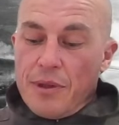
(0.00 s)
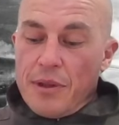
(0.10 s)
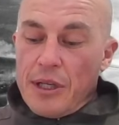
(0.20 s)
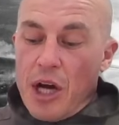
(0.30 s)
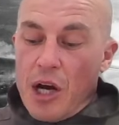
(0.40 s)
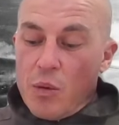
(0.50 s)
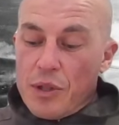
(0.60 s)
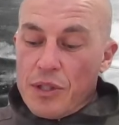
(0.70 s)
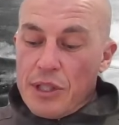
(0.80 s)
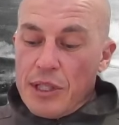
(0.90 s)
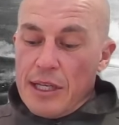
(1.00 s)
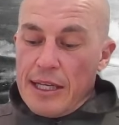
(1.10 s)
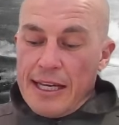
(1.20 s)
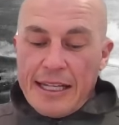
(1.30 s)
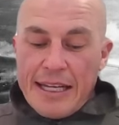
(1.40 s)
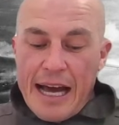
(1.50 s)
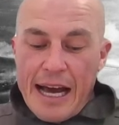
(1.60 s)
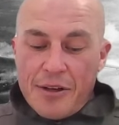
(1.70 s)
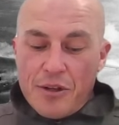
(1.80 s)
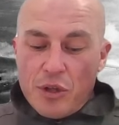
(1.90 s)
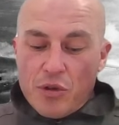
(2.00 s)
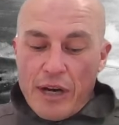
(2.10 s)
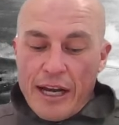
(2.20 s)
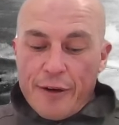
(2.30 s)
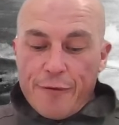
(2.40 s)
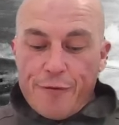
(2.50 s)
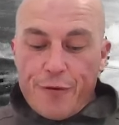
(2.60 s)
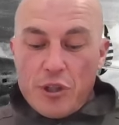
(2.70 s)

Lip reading: and that I was in an underground